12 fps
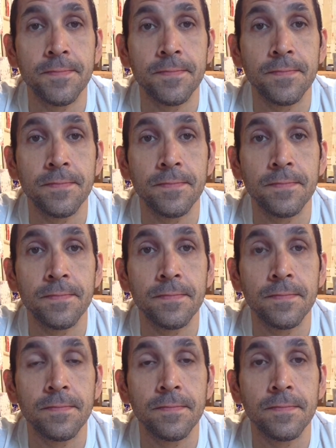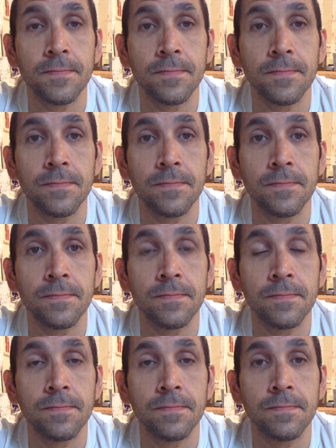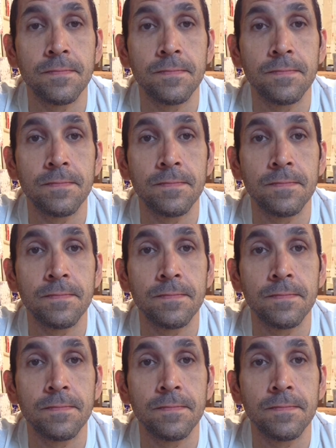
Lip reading: Nobody speaks.